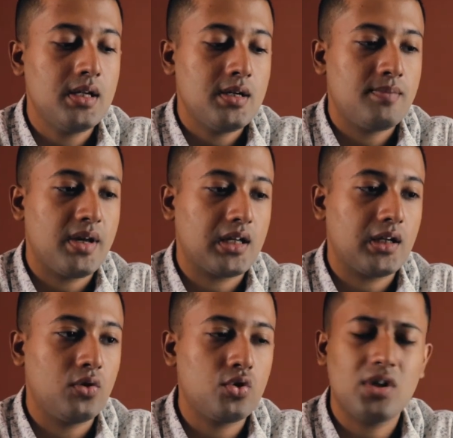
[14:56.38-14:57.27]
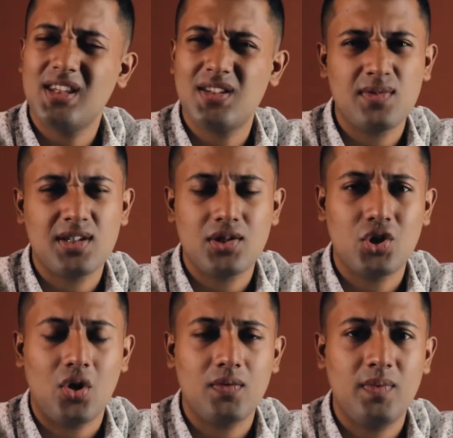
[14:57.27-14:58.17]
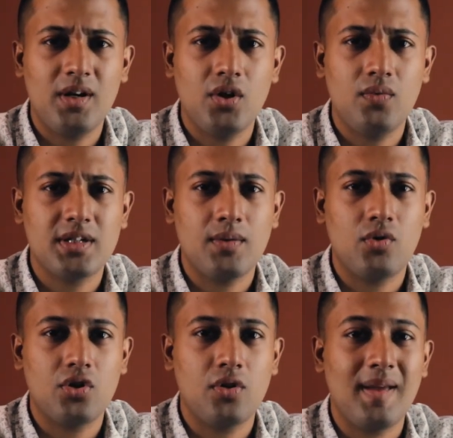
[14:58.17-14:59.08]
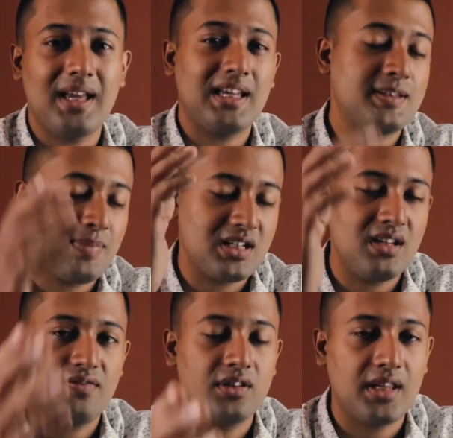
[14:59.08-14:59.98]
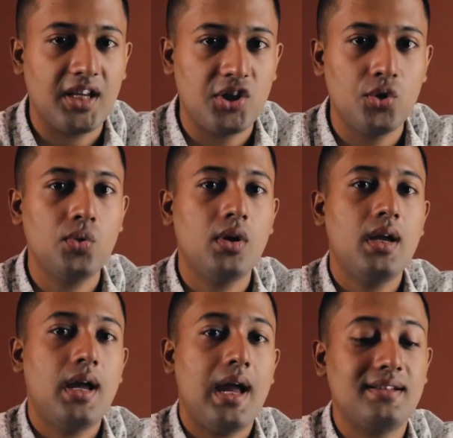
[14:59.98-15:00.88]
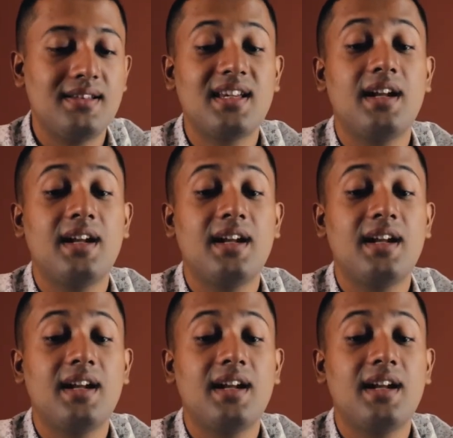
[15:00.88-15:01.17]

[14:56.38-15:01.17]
my conclusion. This was a short video which I wanted to make especially for thank you, and since I